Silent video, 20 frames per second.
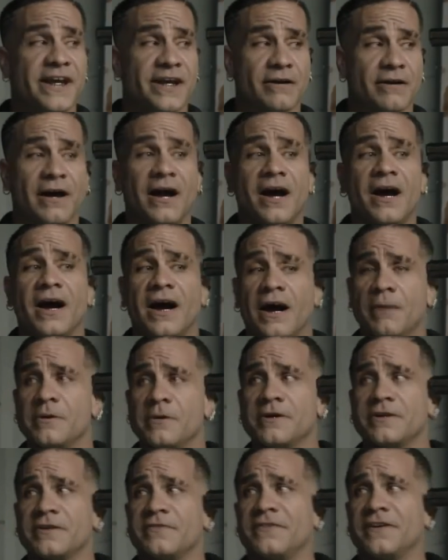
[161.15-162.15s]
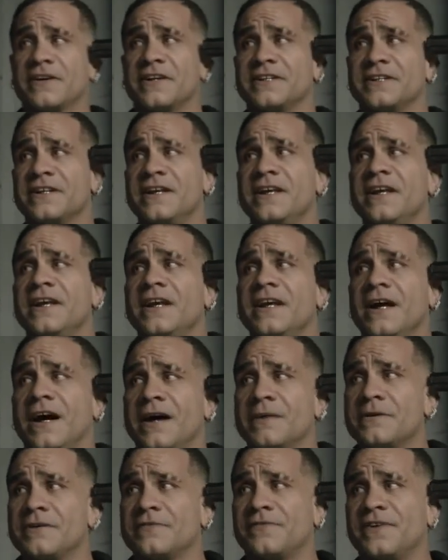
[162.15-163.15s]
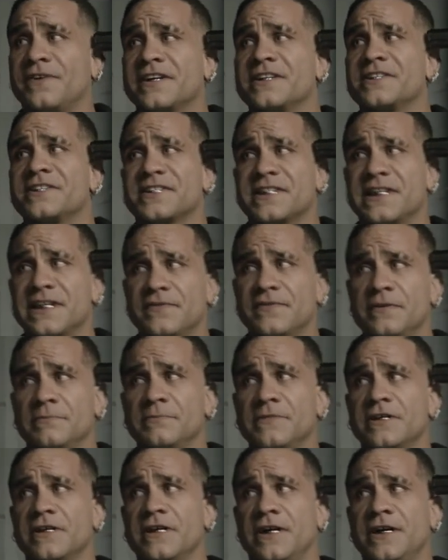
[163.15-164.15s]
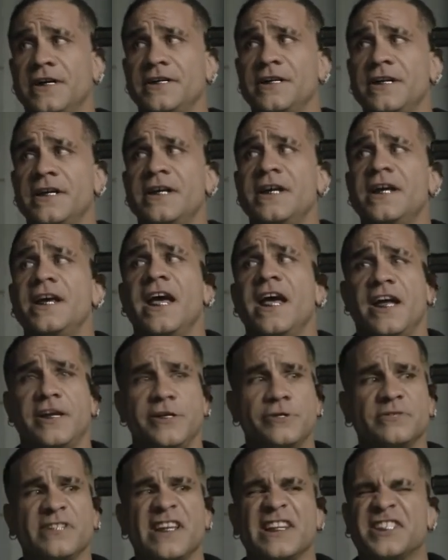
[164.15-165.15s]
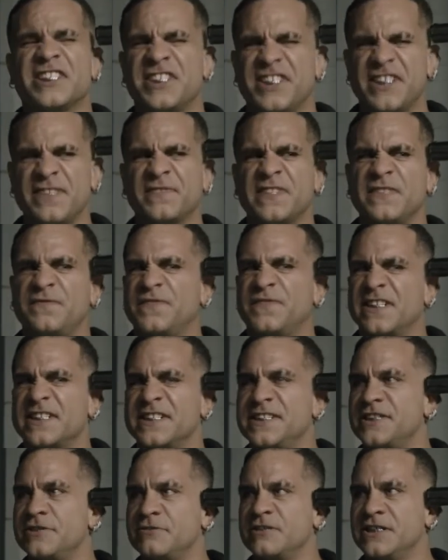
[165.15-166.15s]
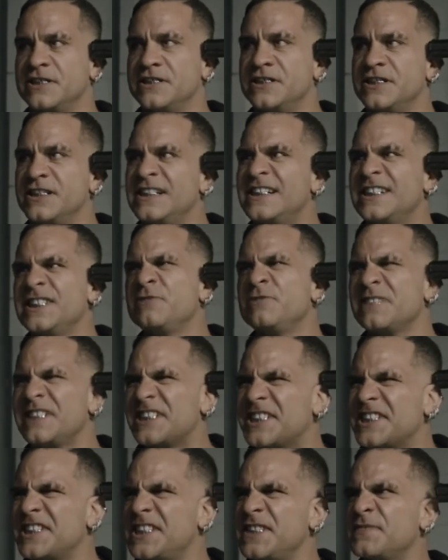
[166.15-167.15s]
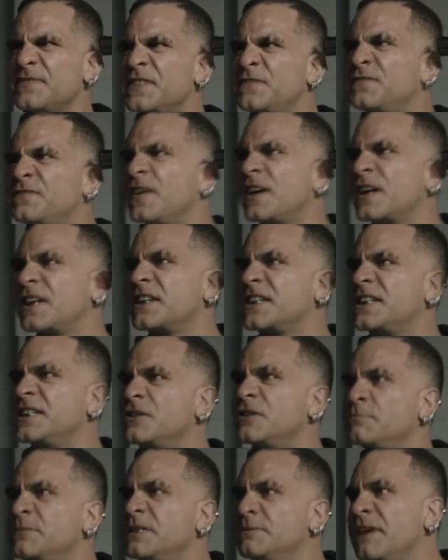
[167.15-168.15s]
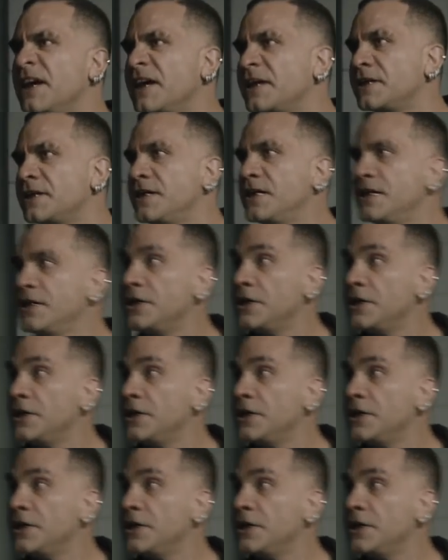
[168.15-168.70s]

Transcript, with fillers: Here, I'm gonna fucking, I'm gonna fucking just give him the gun, and you let Shifty fucking do it. You let Shifty fucking kill me, man.